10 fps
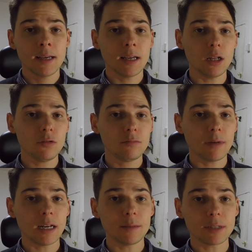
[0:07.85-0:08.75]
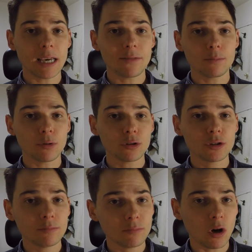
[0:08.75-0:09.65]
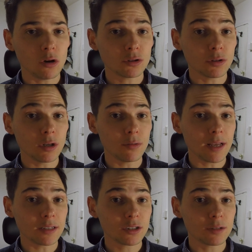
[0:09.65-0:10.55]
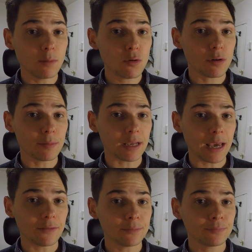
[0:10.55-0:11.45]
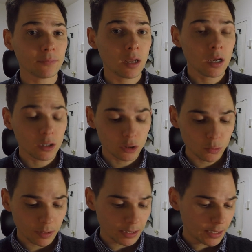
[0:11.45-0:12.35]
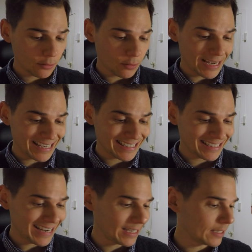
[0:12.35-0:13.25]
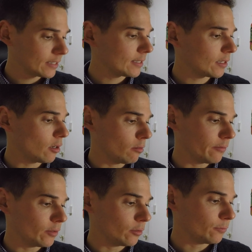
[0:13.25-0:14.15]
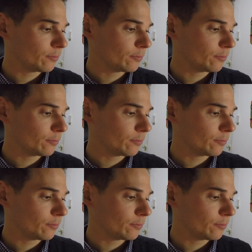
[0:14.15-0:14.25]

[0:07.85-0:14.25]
Hello, my name is Gavin Bertram, also known as Smoker McGavin, doing another exciting cigar review.